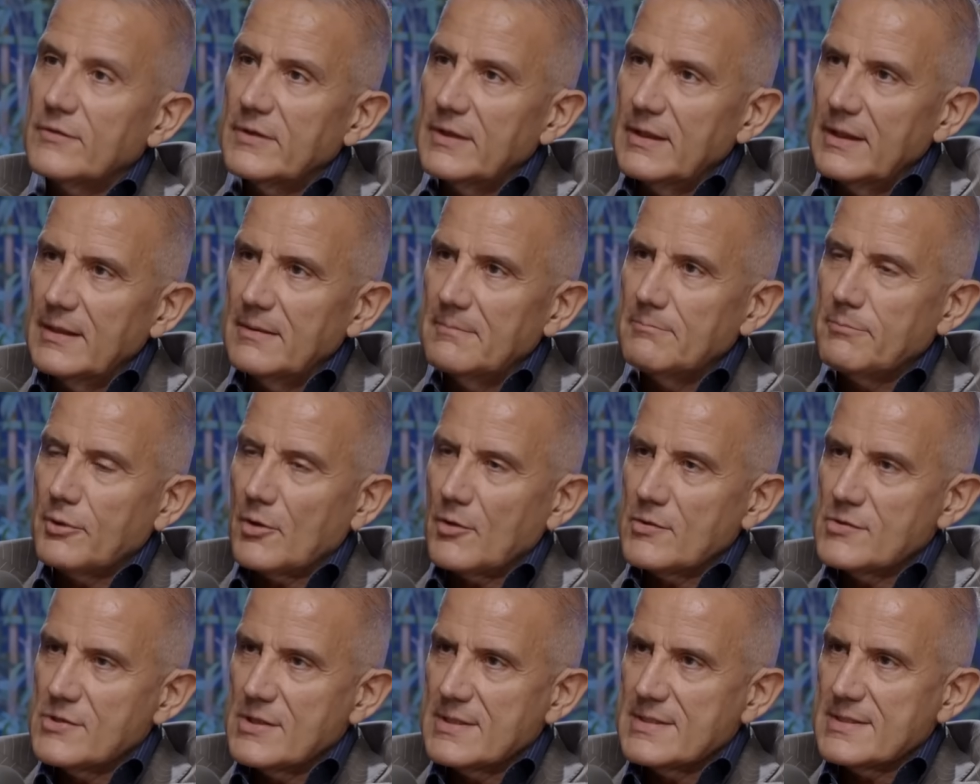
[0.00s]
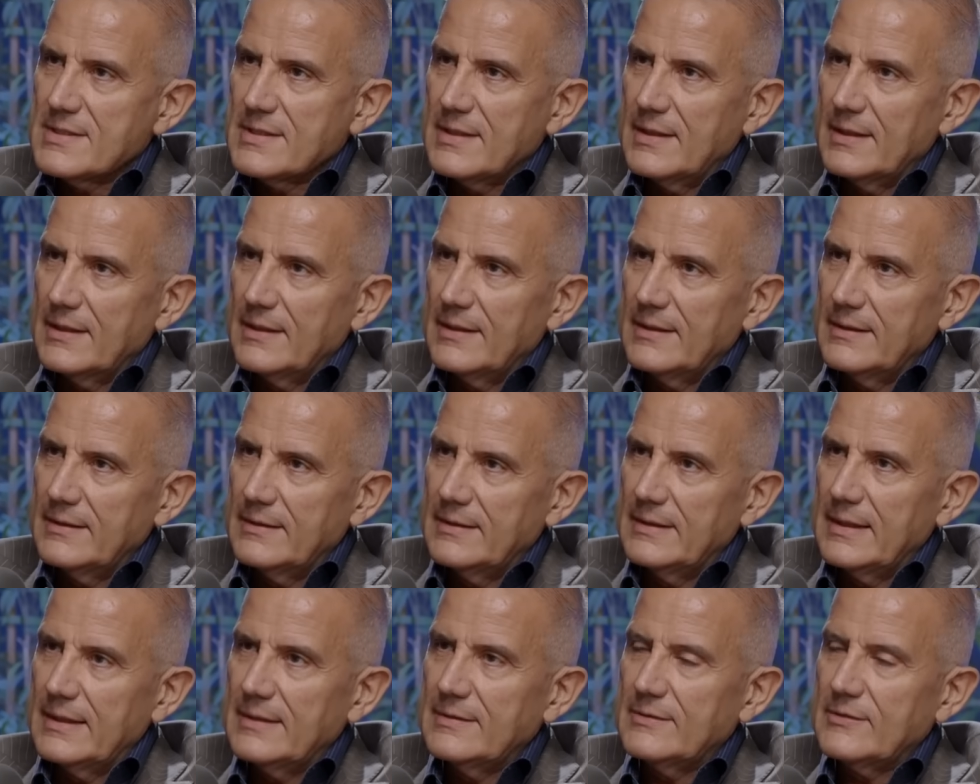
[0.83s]
in projects
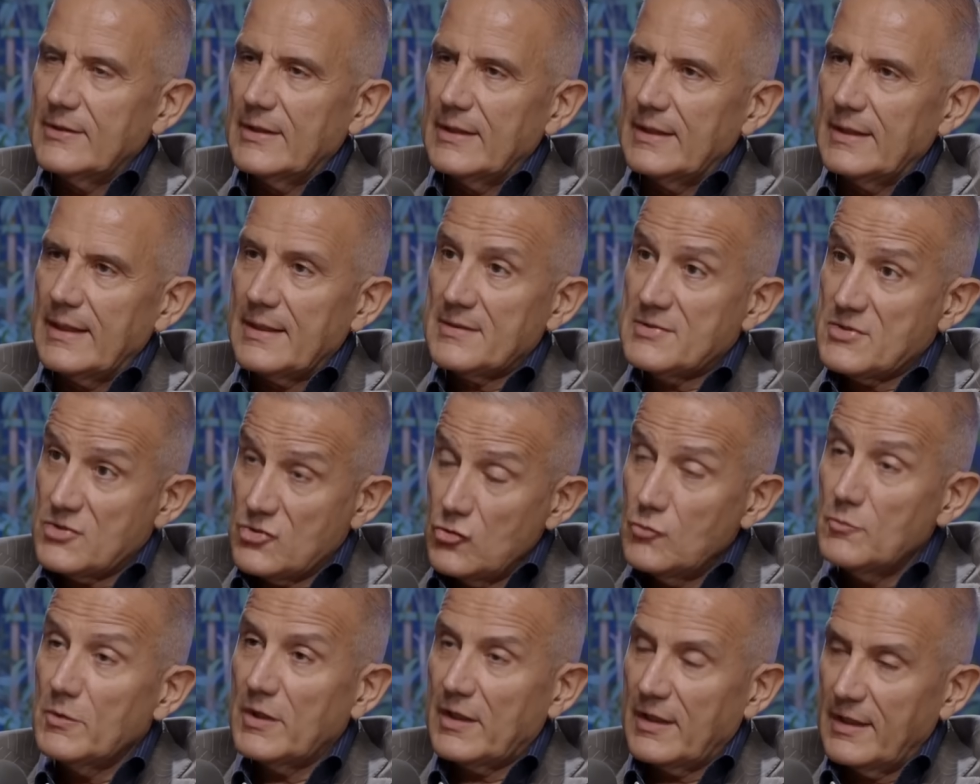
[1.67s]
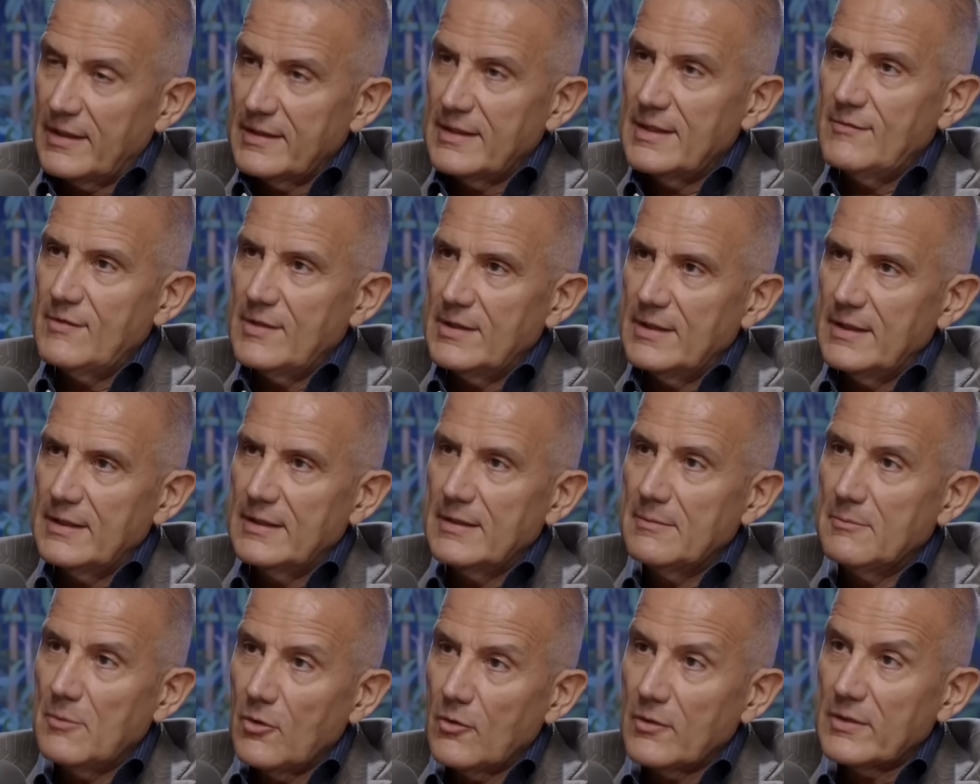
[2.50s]
that assume creativity,
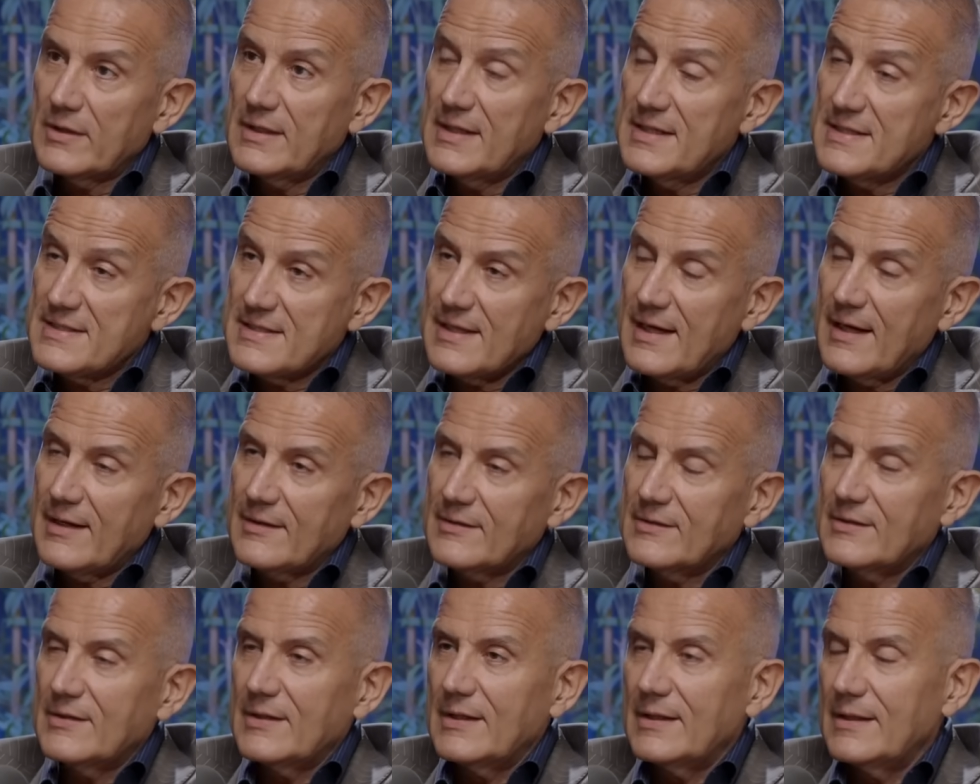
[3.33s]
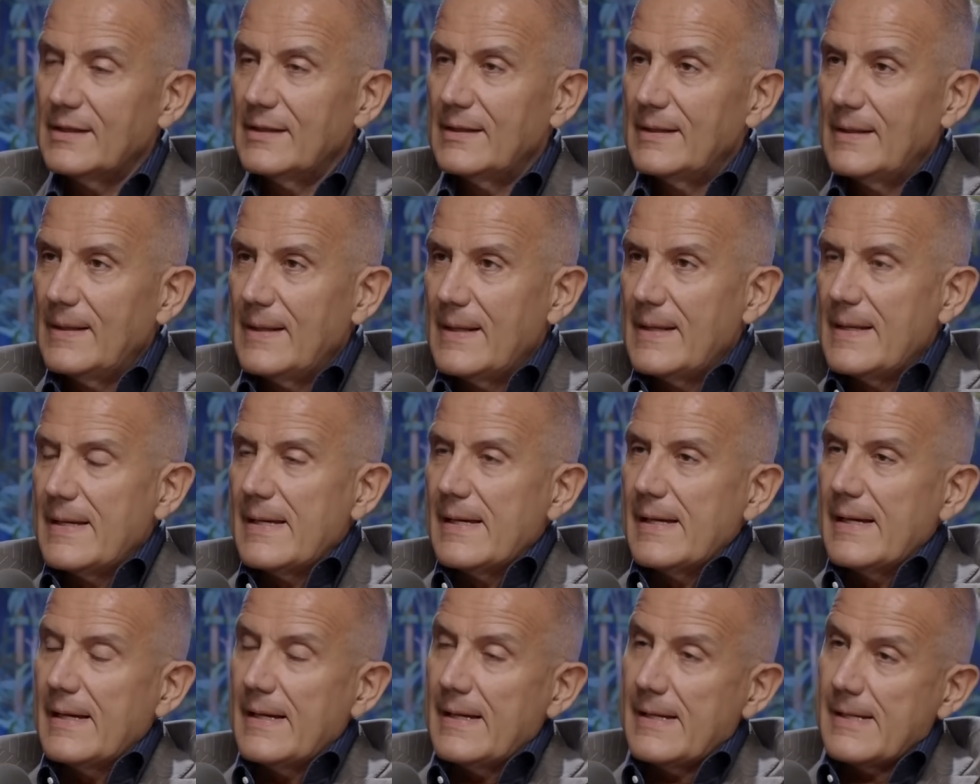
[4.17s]
the more they start
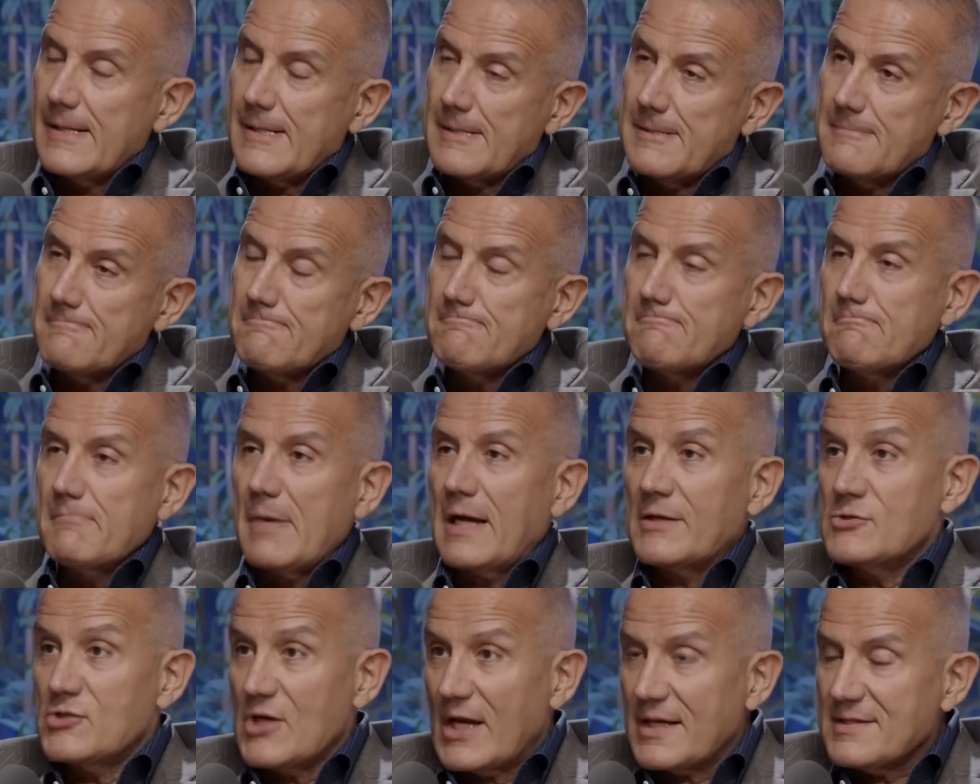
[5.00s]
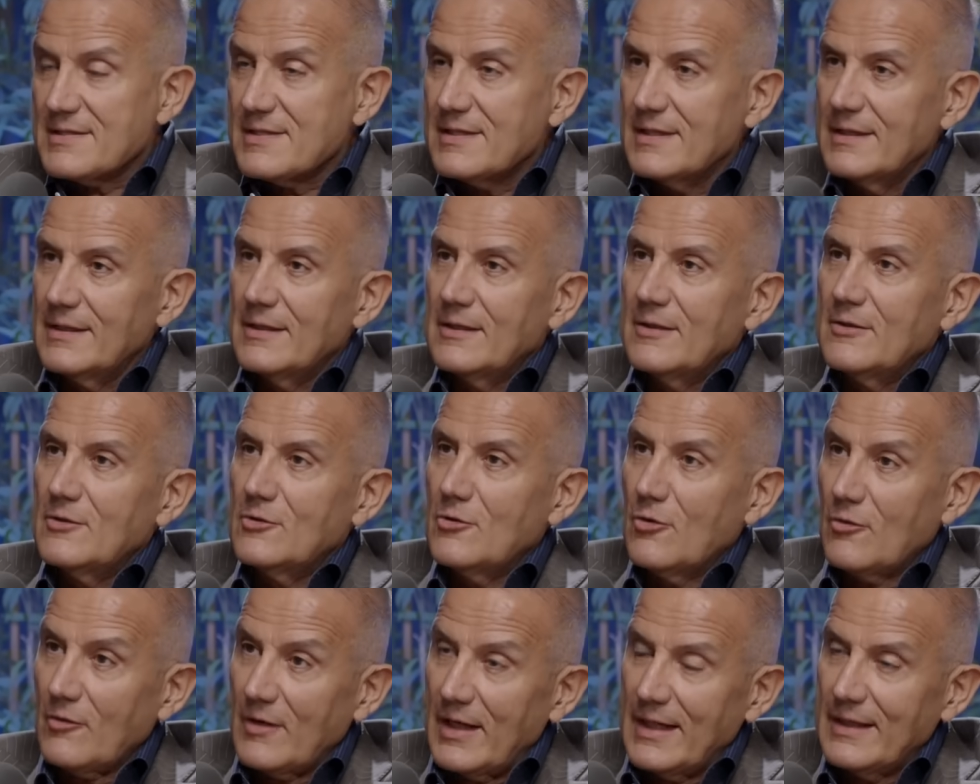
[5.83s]
adjusting,
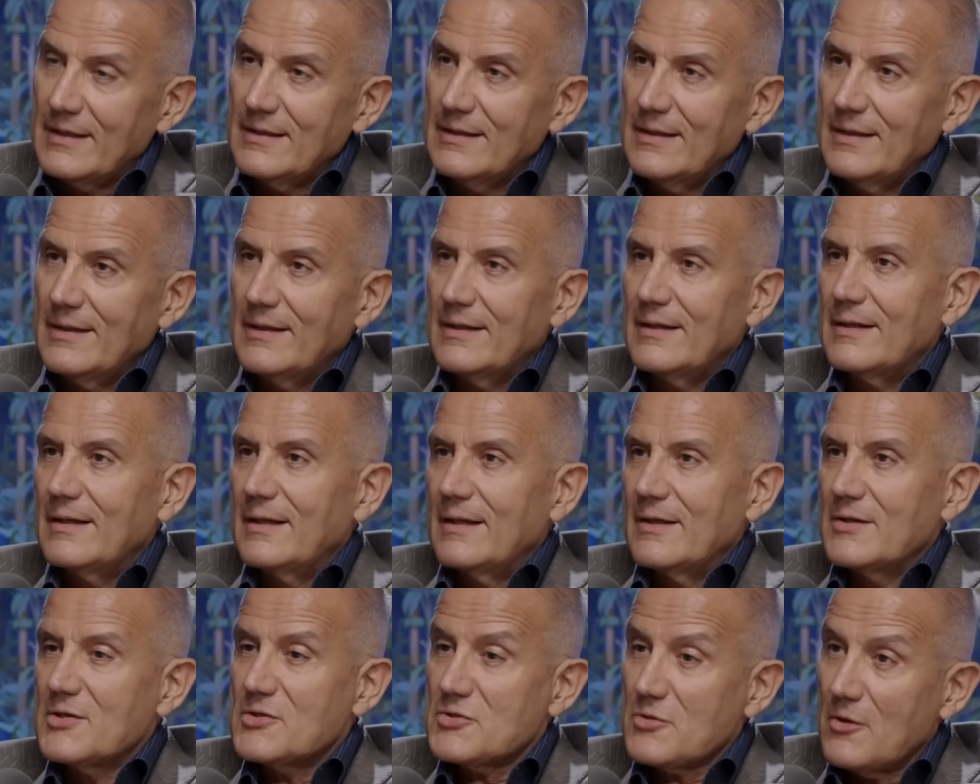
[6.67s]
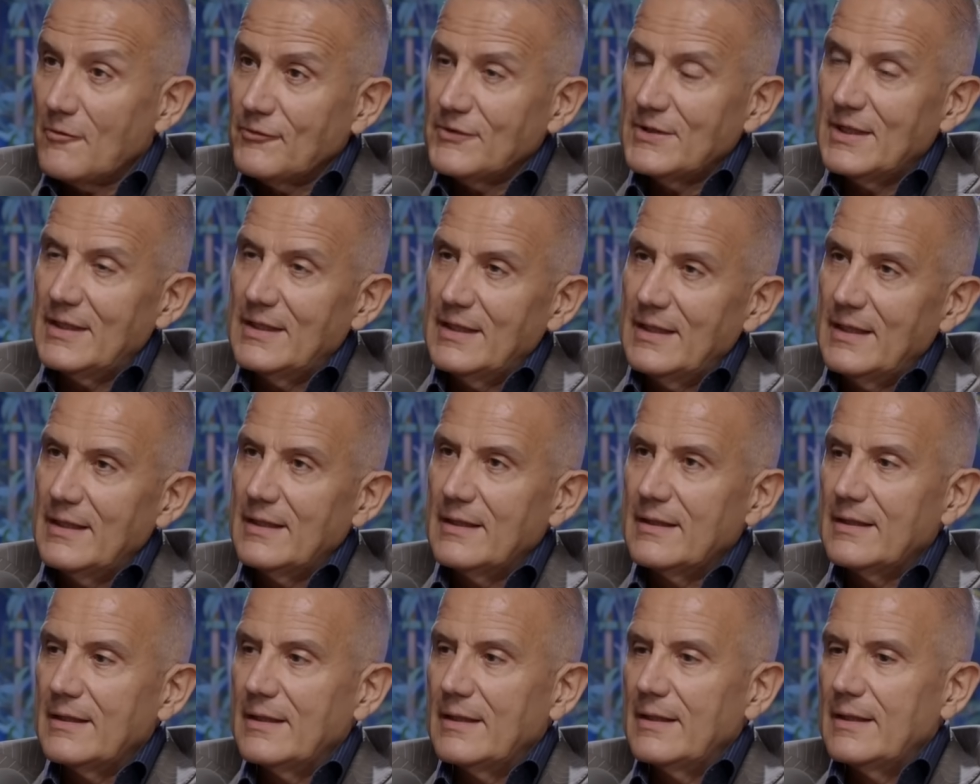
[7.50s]
correcting,
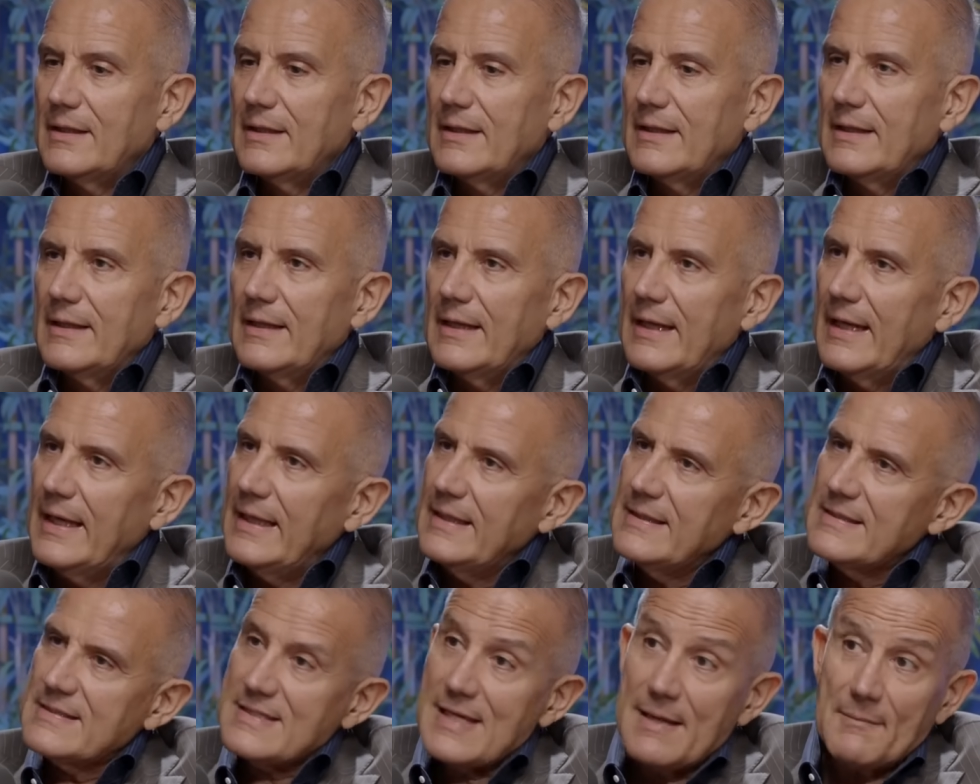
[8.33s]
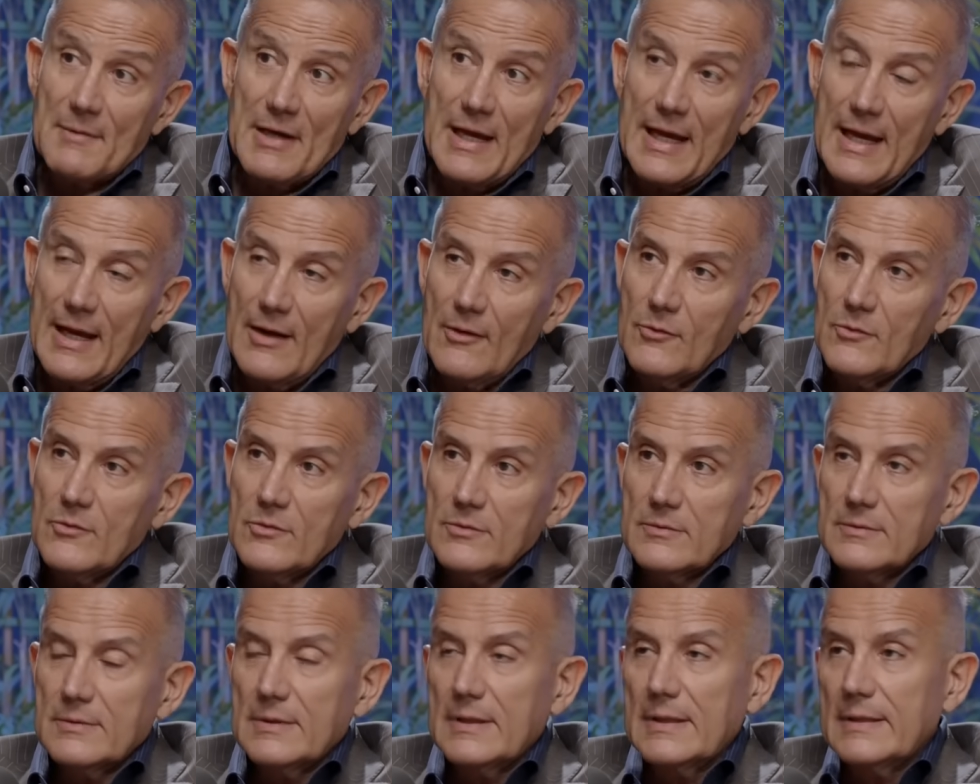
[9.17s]
softening, and
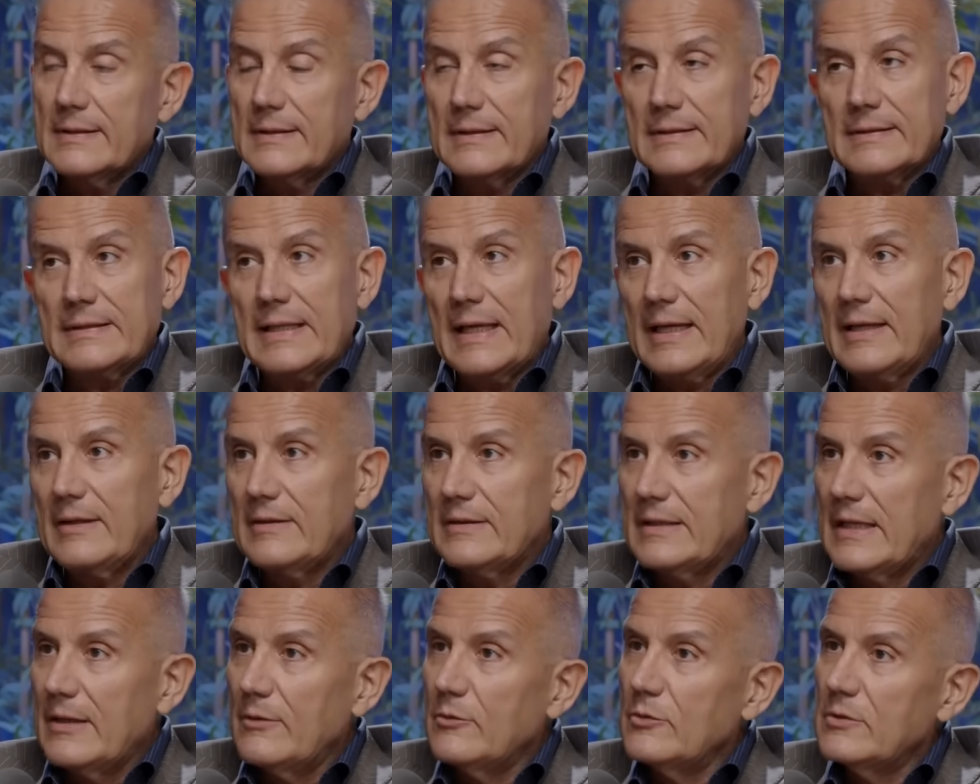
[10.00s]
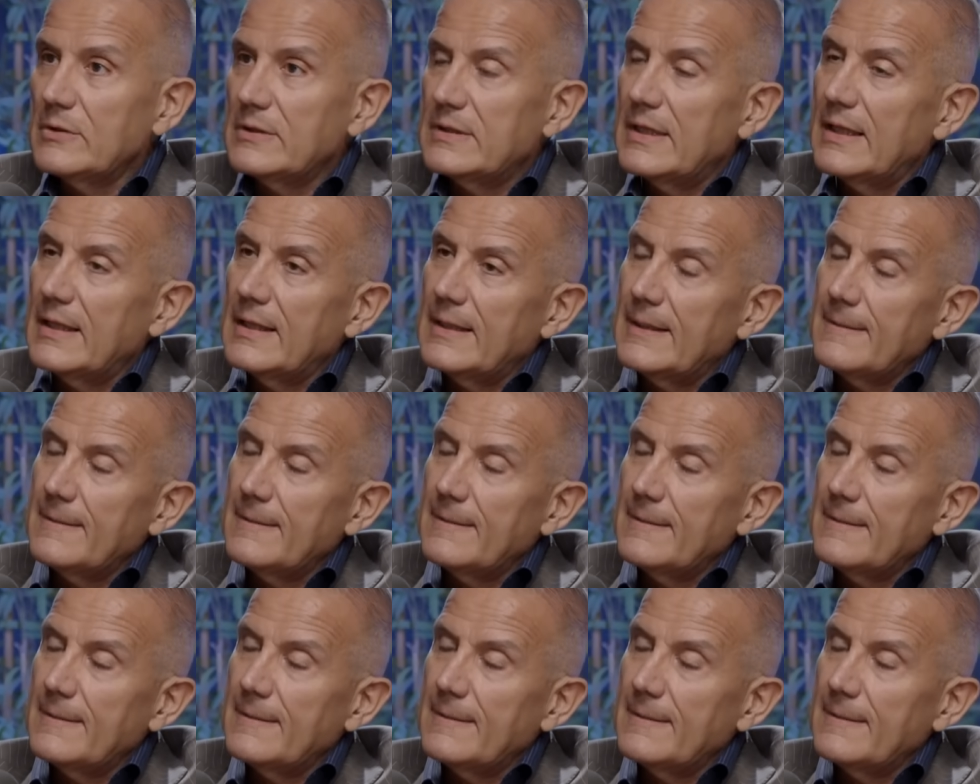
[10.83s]
somehow they would